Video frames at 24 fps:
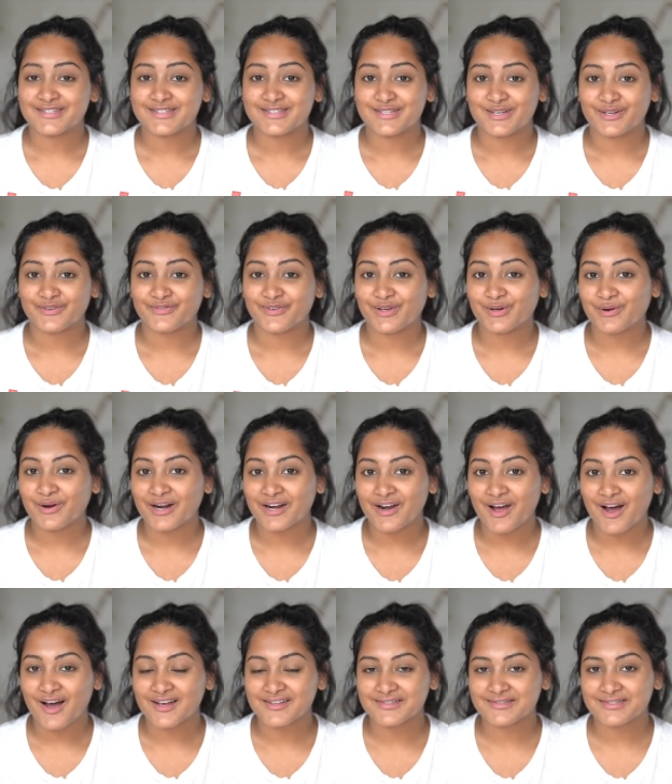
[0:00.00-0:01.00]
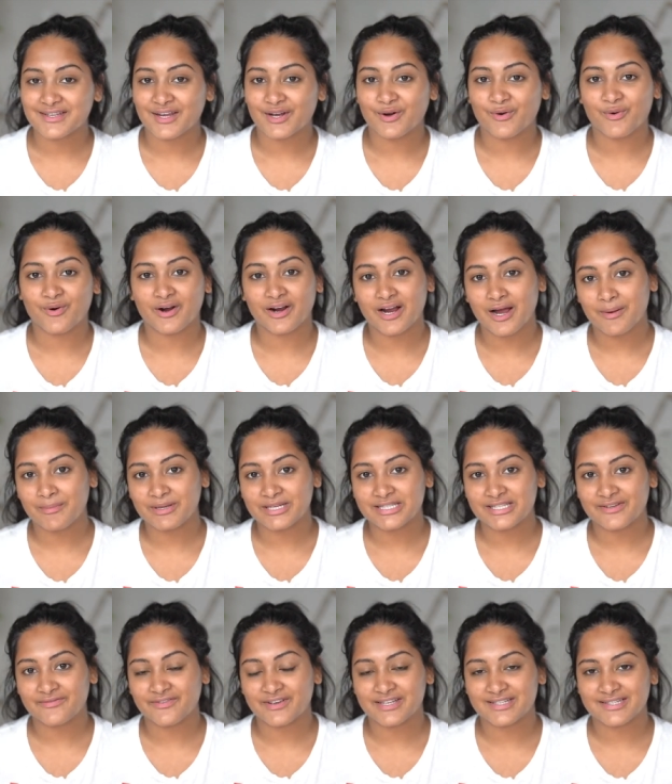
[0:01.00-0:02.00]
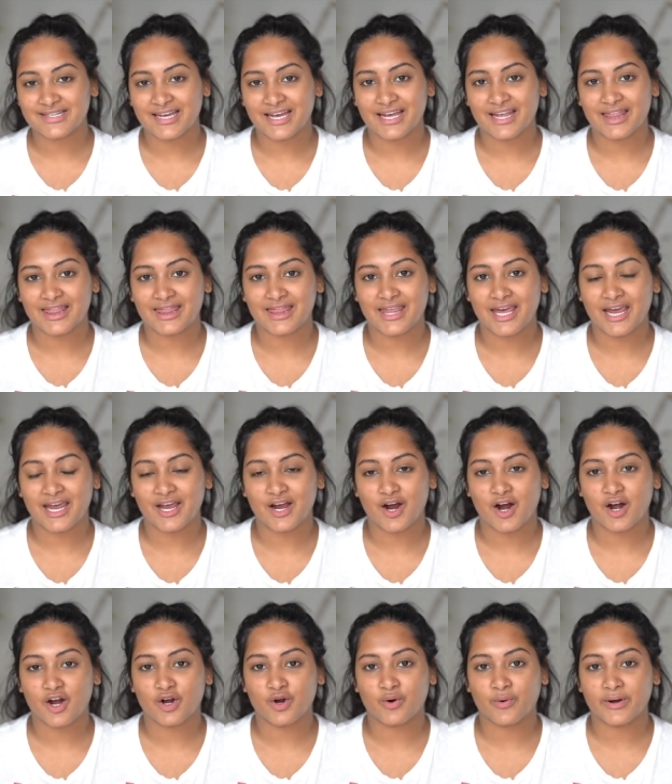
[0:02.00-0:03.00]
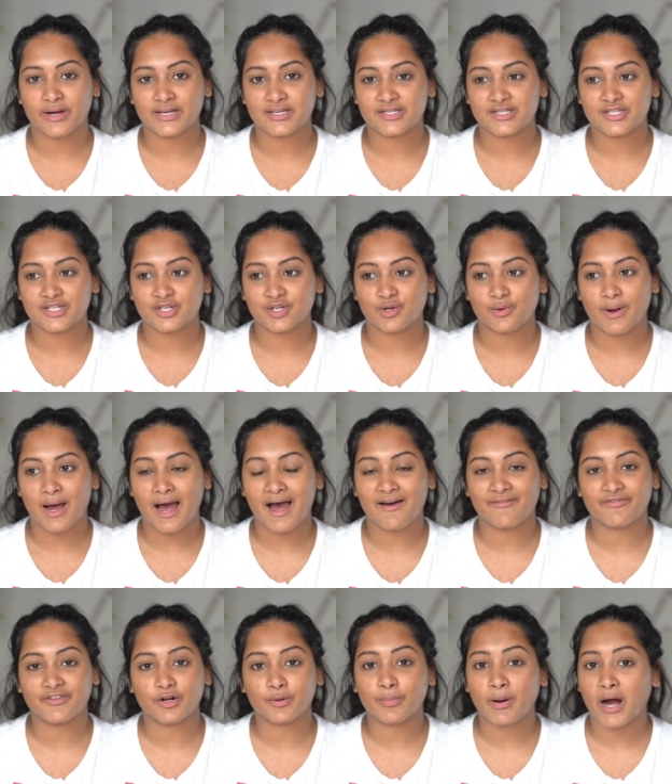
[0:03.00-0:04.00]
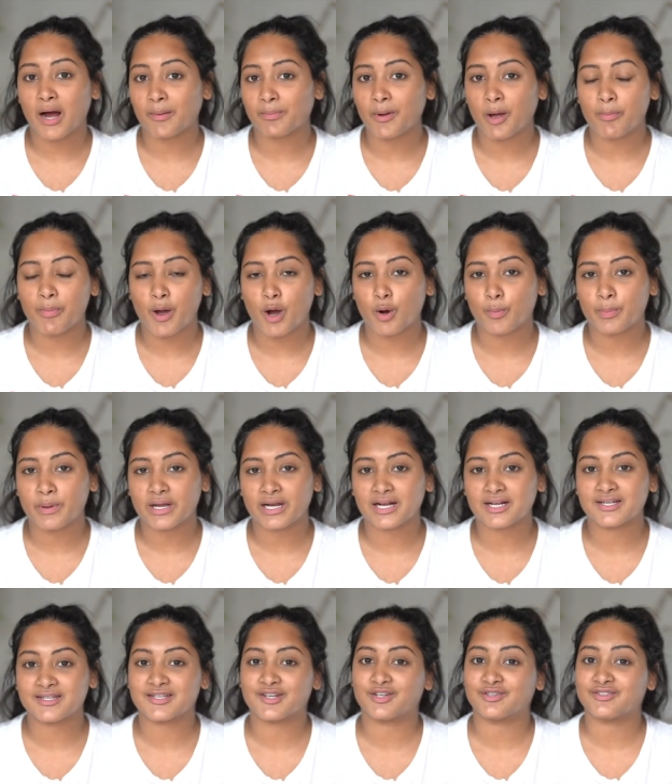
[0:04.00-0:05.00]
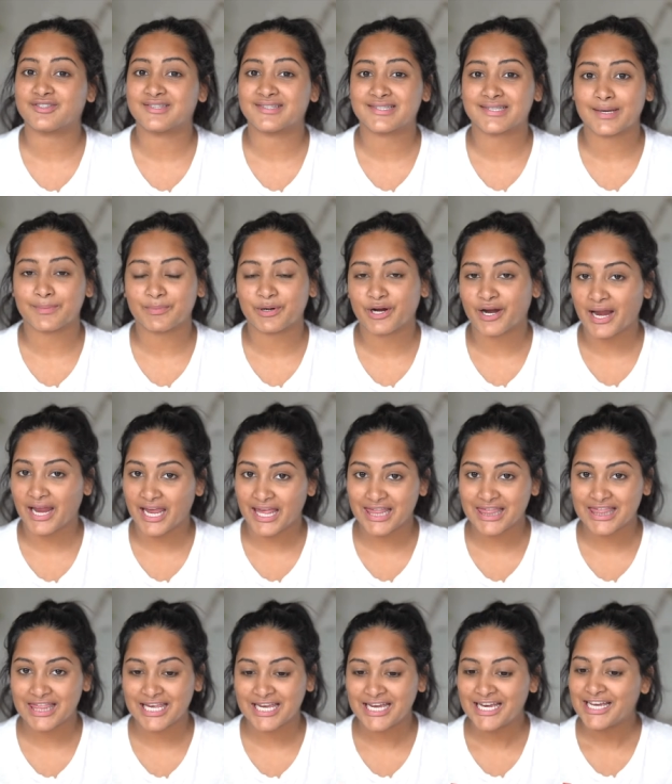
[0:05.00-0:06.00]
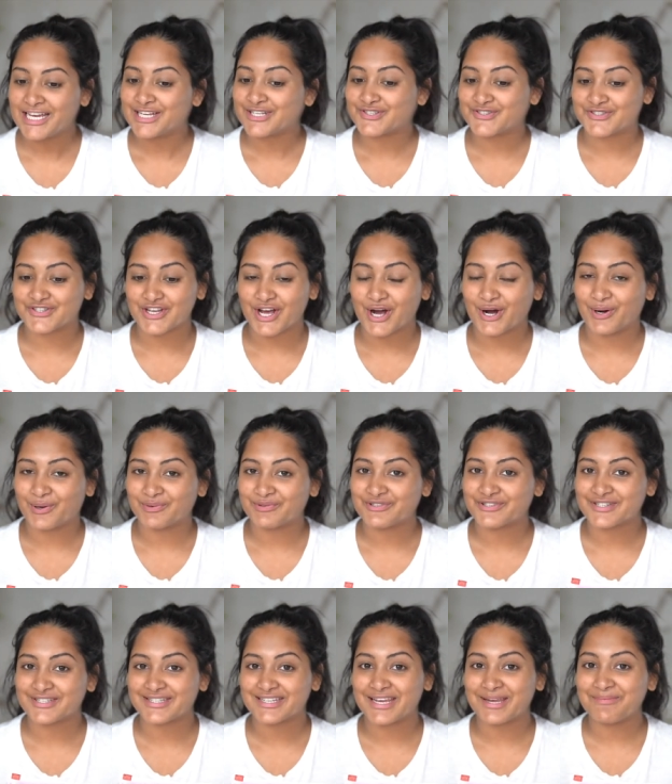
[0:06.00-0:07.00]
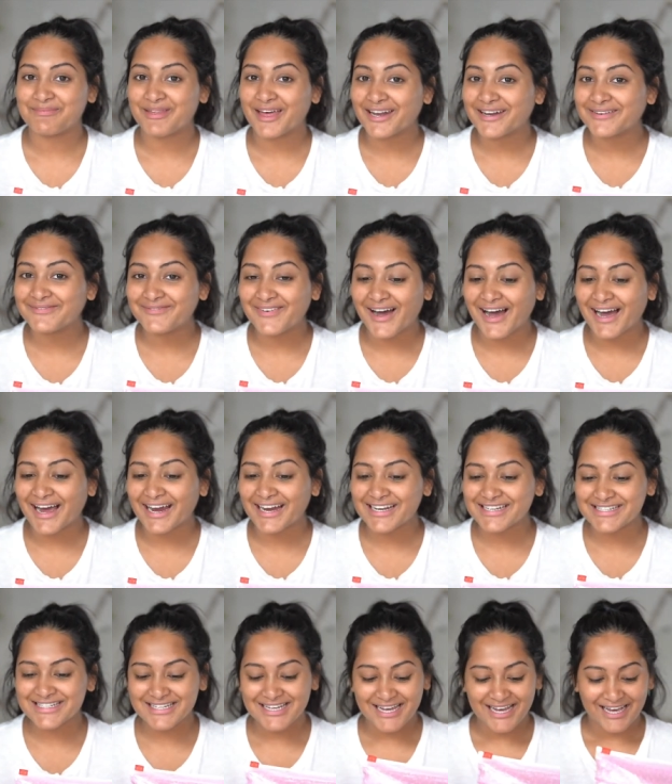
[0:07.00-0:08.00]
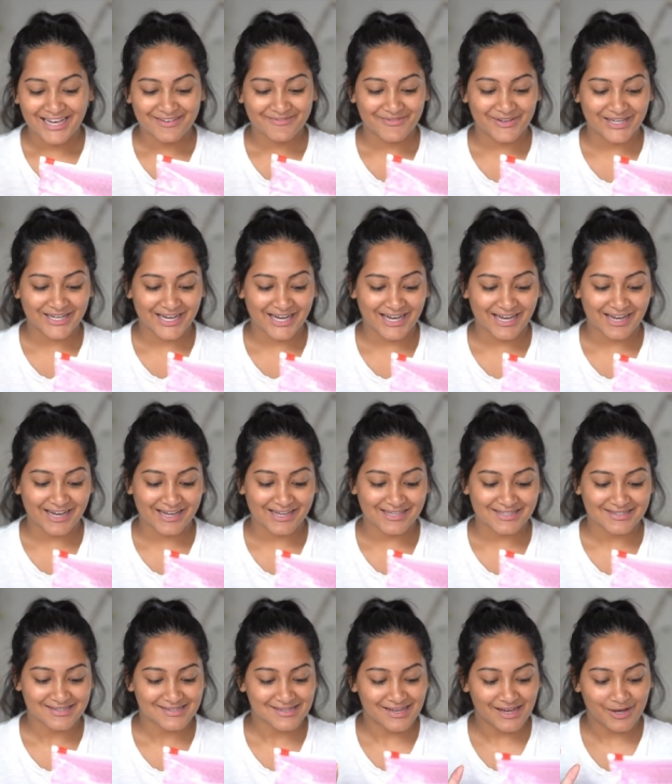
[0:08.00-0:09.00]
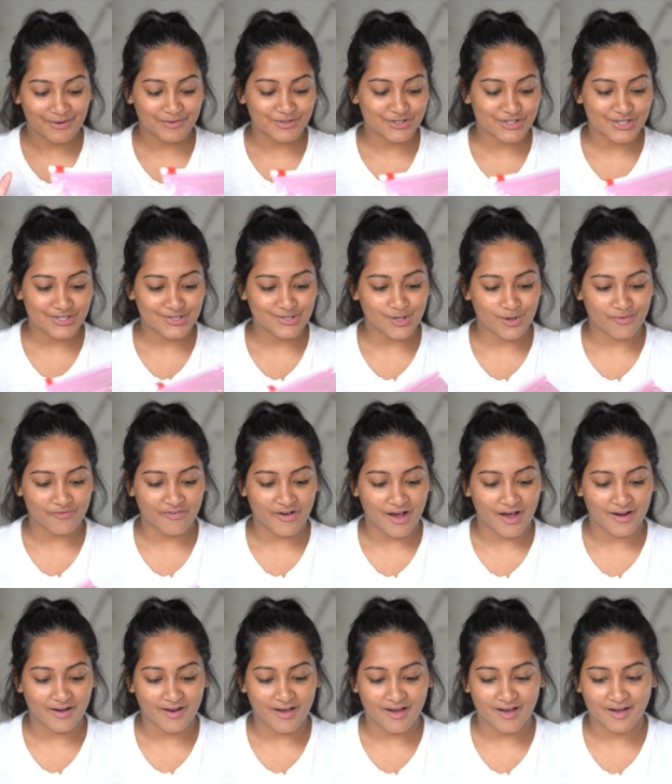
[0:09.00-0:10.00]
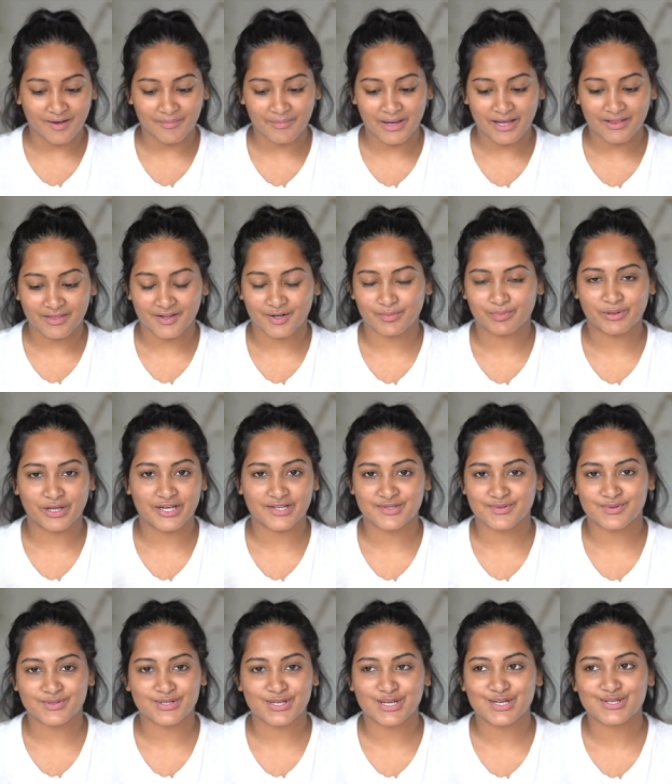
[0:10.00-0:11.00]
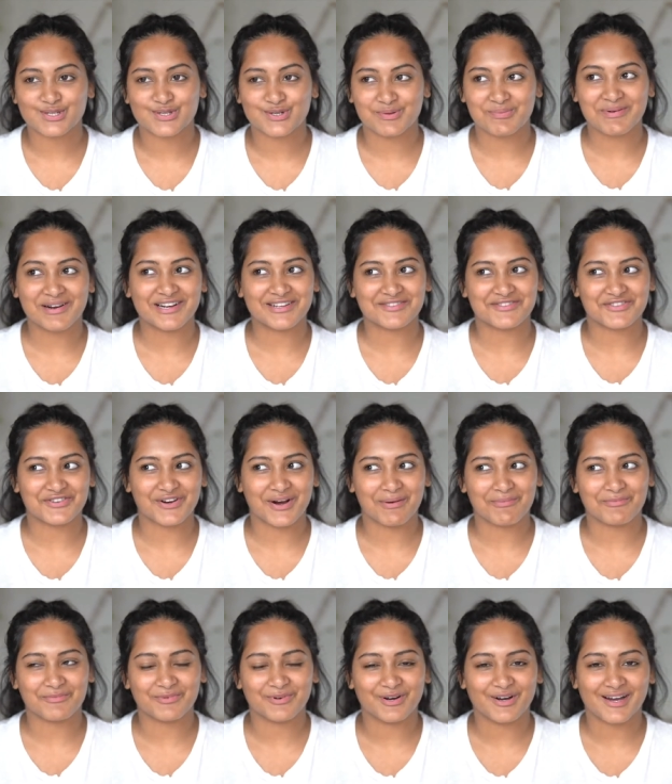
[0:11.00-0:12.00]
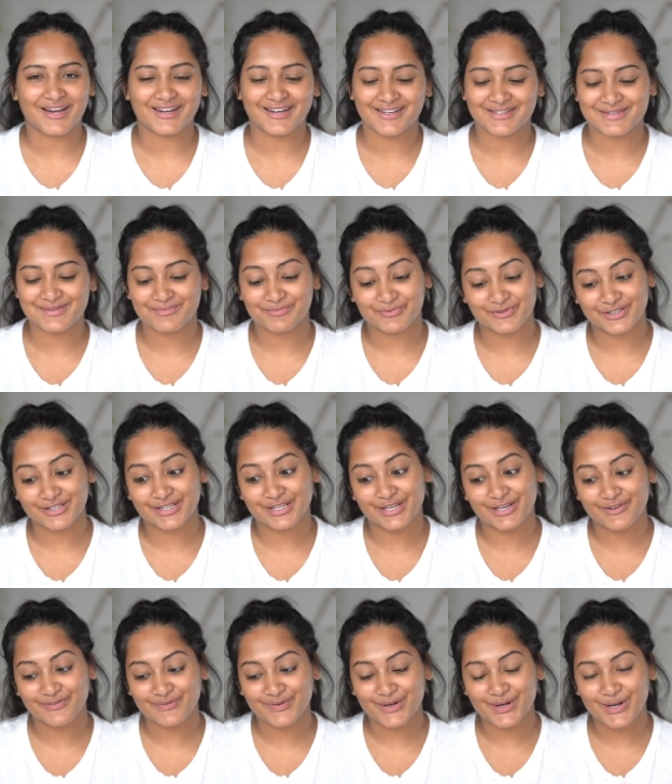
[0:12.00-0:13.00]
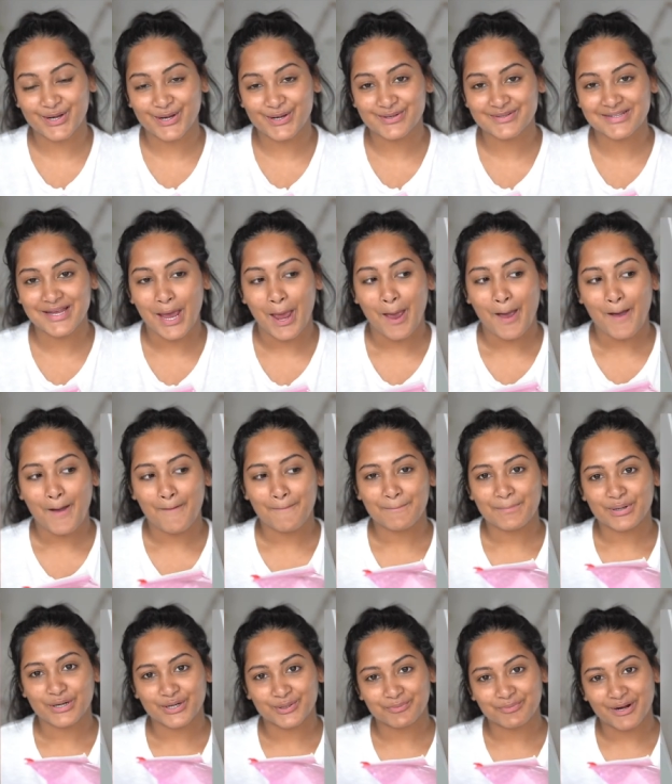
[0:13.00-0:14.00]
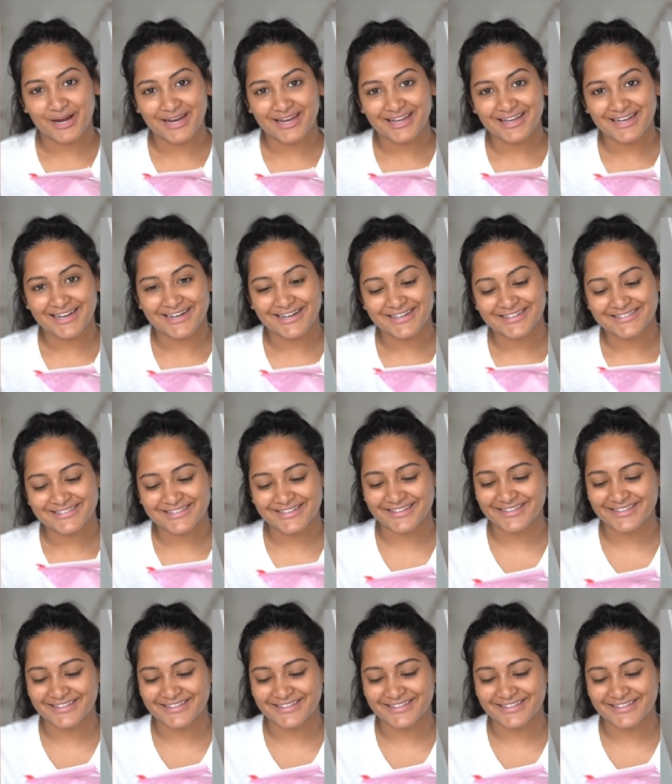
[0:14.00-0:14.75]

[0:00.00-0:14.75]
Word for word: So if you are in Austin or coming to visit, they are going to have their pop-up open until December eighth. So just keep that in mind, because it was just so fun, um, and their place was like super Instagrammable. I got some really cute photos, put them right here.